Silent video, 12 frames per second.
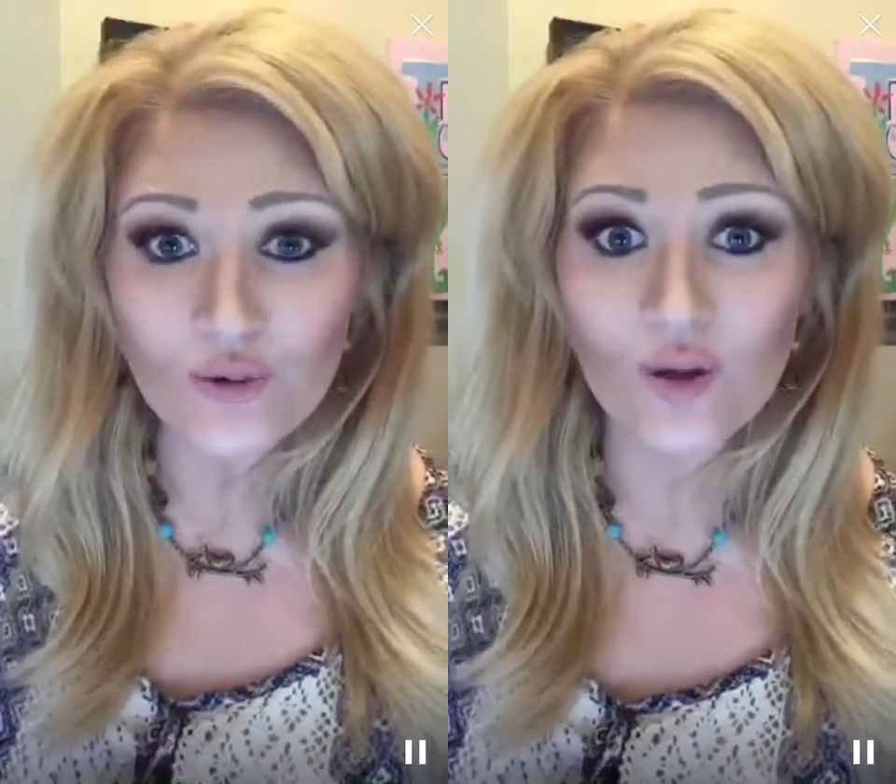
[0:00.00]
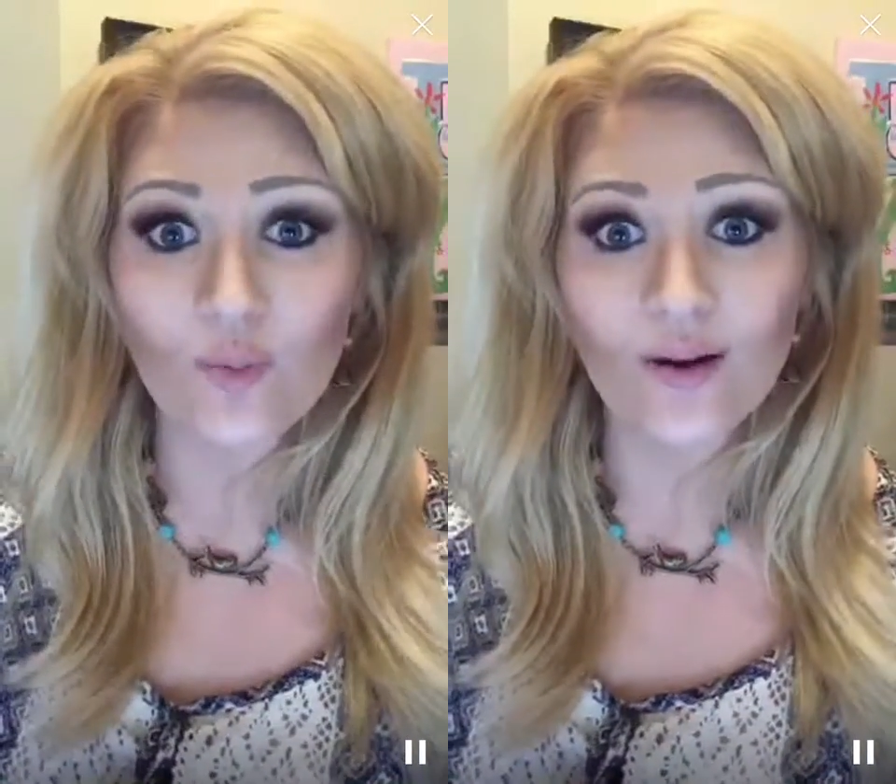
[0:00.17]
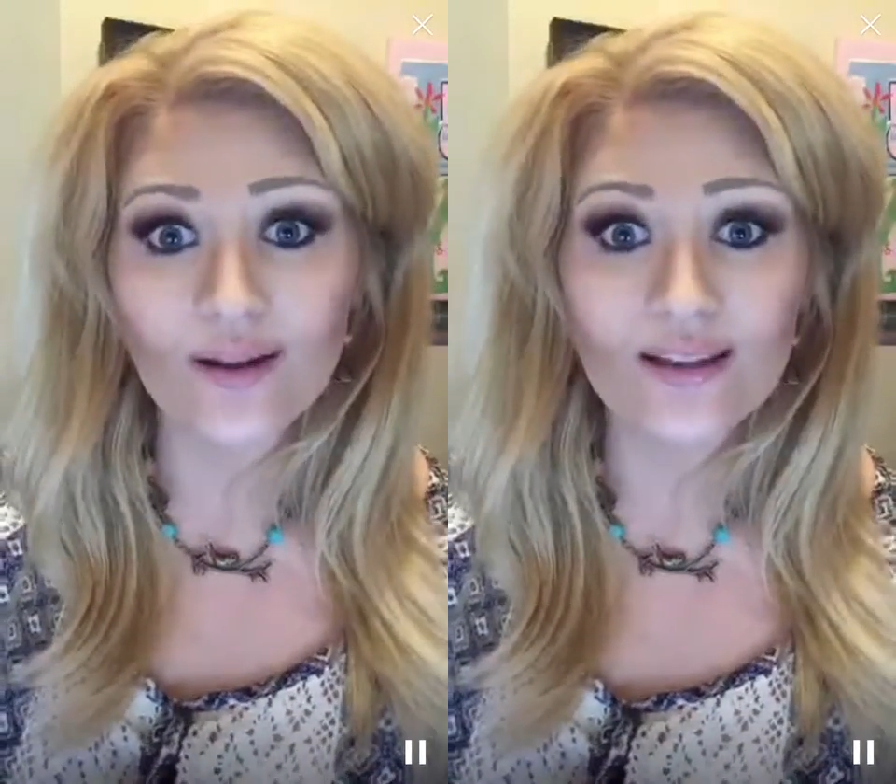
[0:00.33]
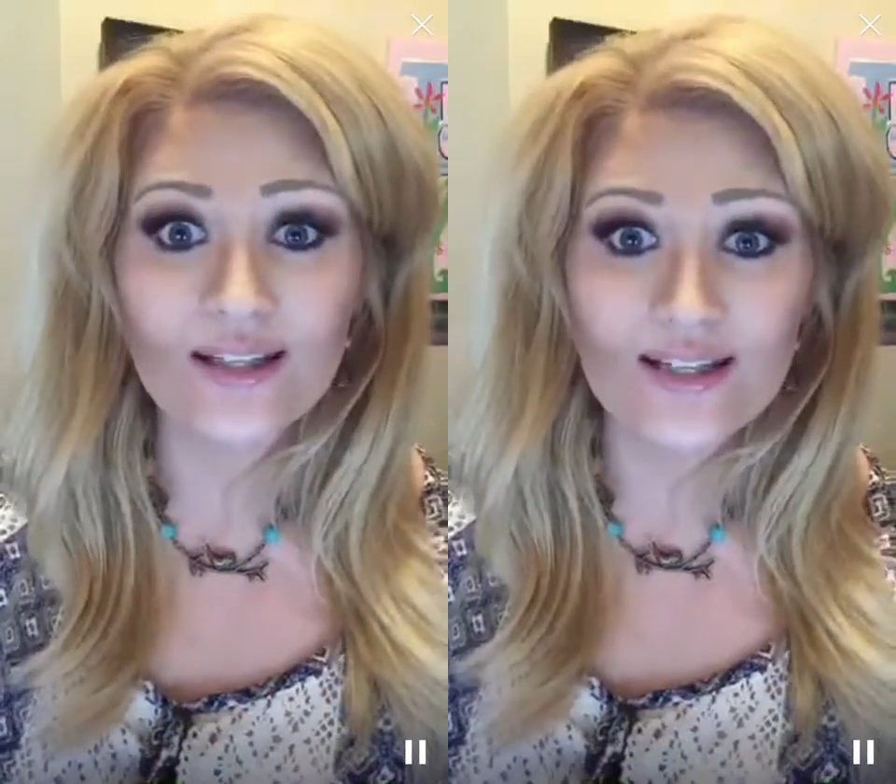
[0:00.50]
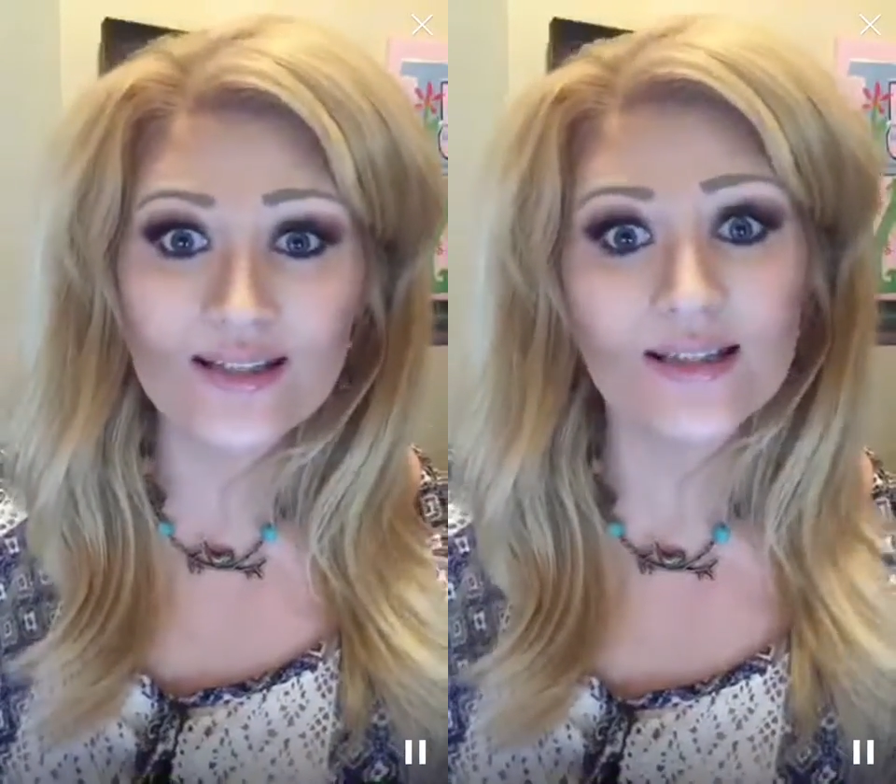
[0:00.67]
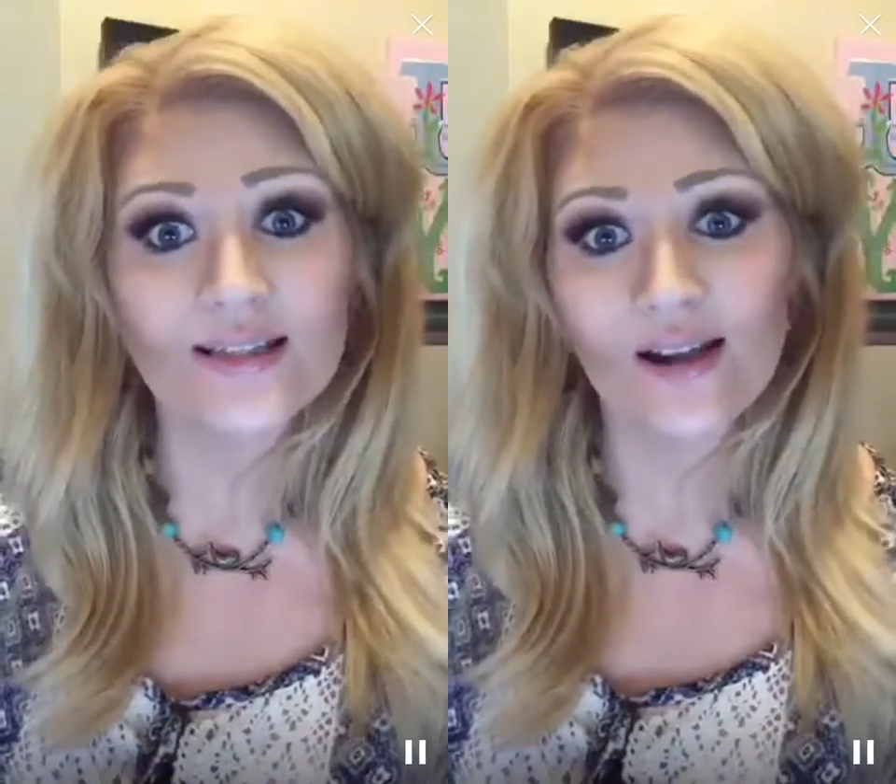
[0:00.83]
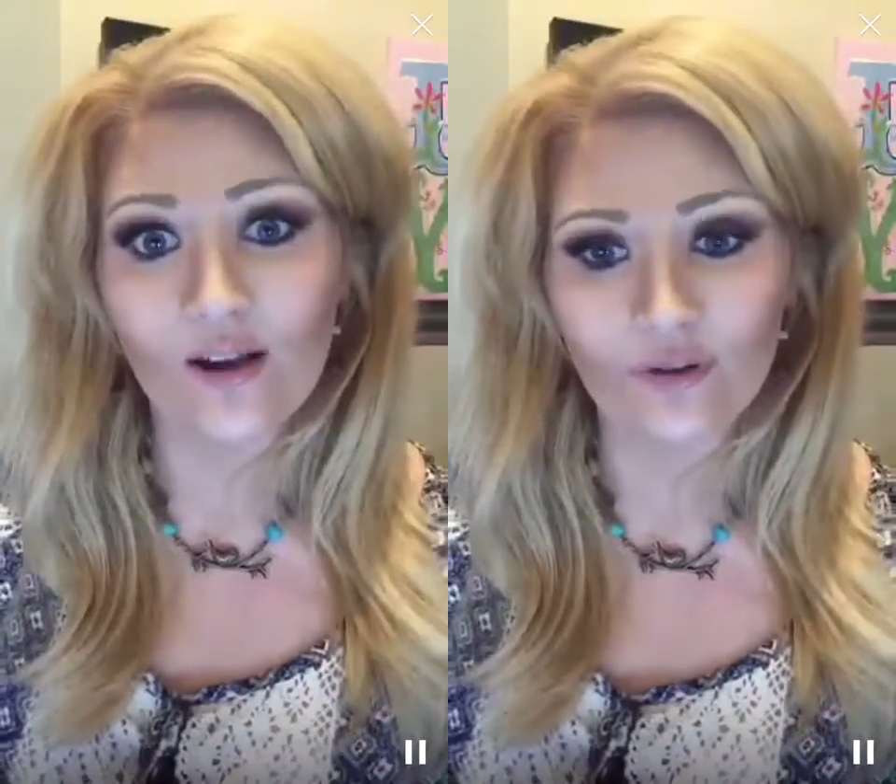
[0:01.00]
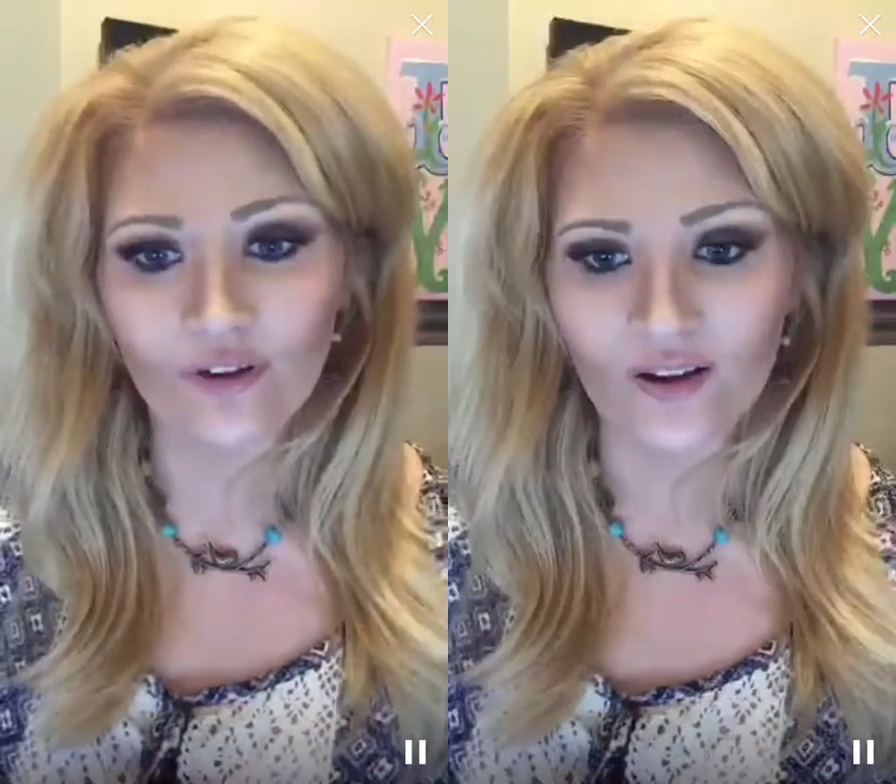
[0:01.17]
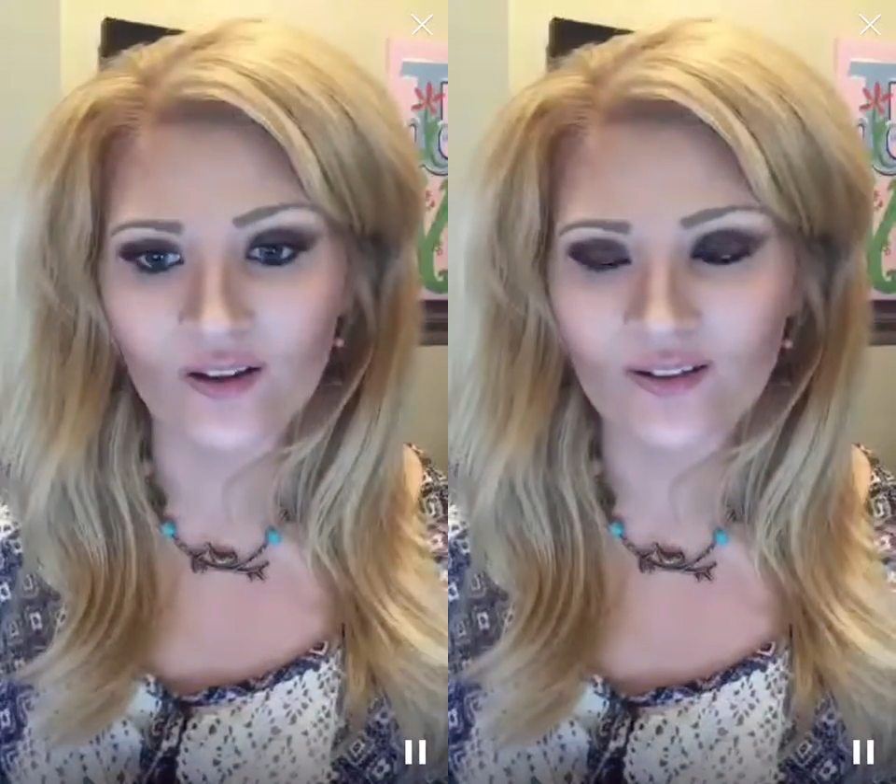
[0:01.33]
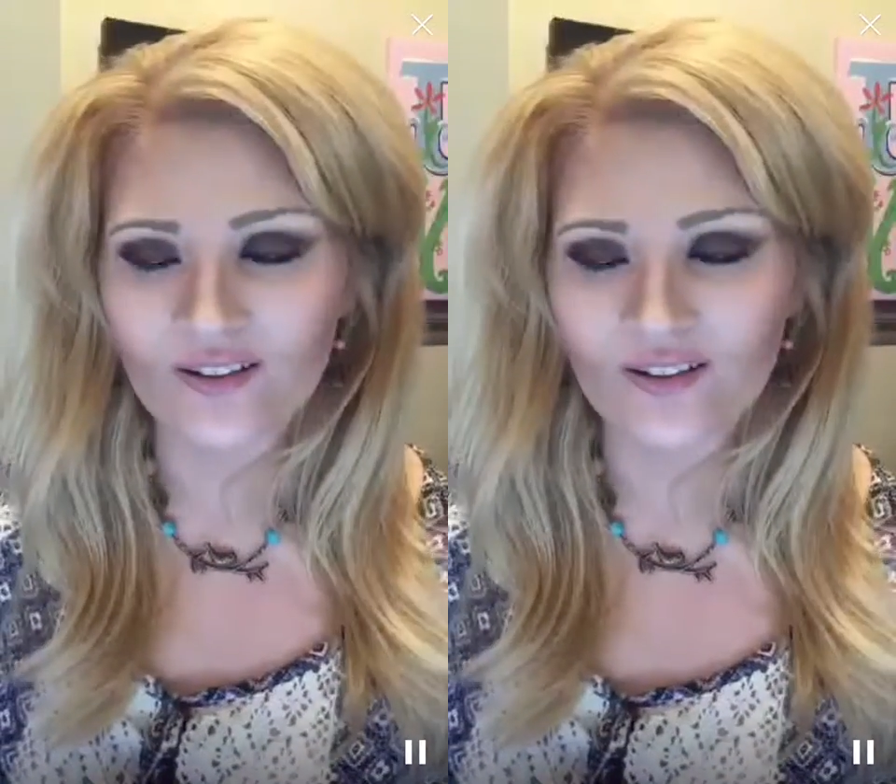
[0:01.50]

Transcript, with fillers: it with is a selfie.